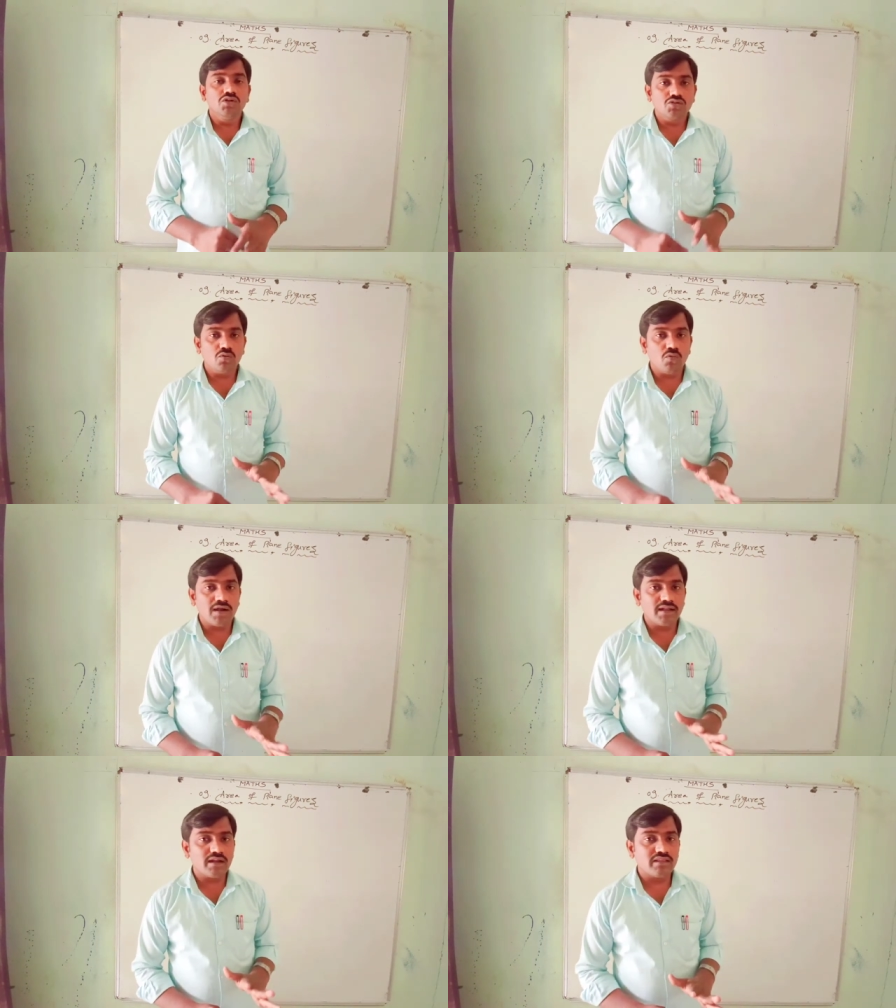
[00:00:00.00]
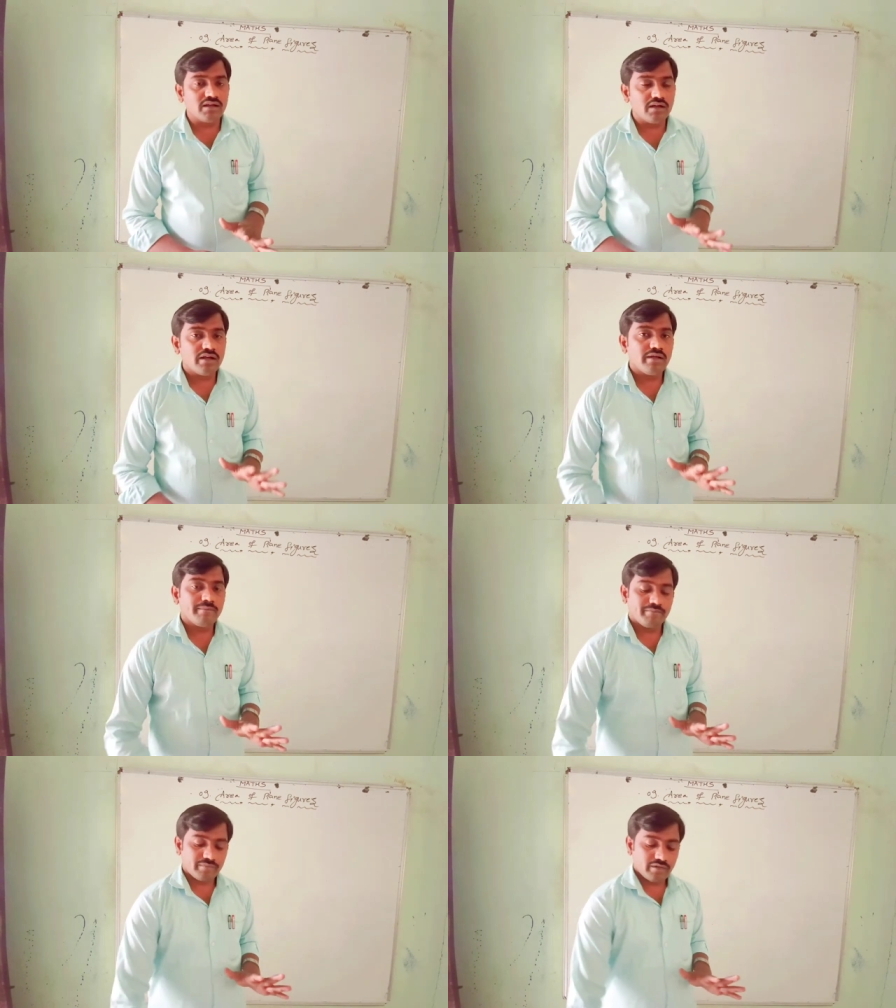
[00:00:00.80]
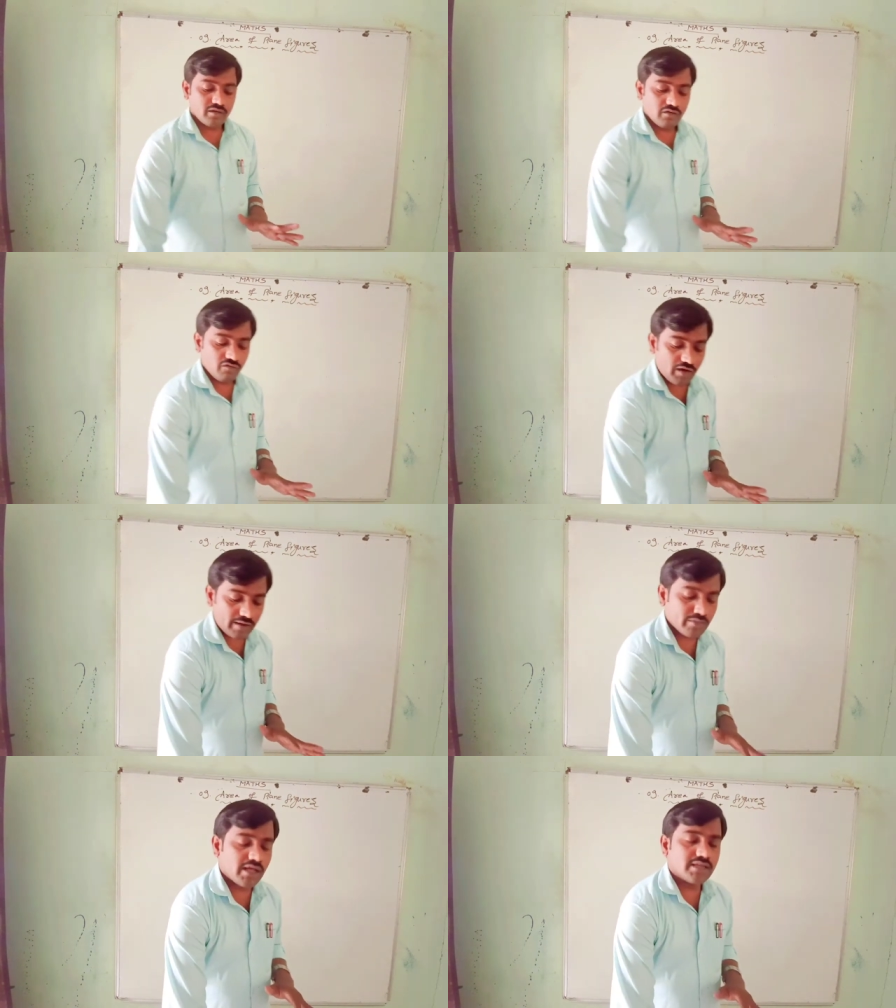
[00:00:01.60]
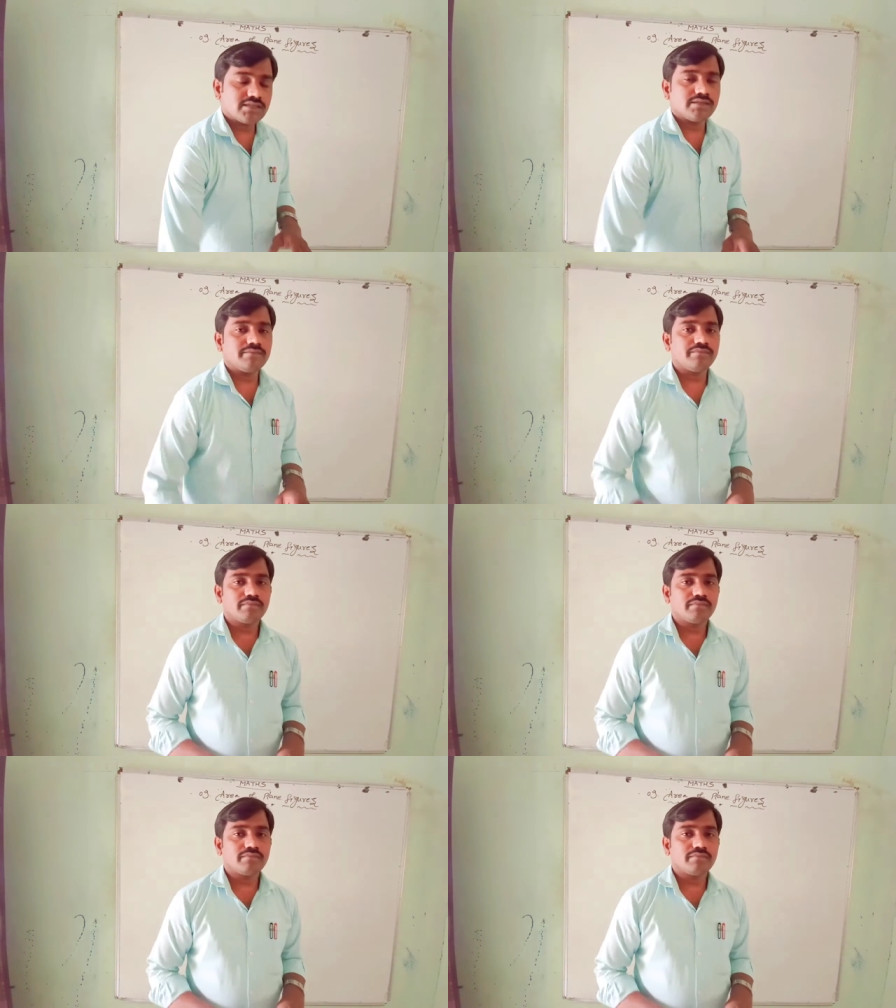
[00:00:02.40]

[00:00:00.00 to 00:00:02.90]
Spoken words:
So what are the formulas?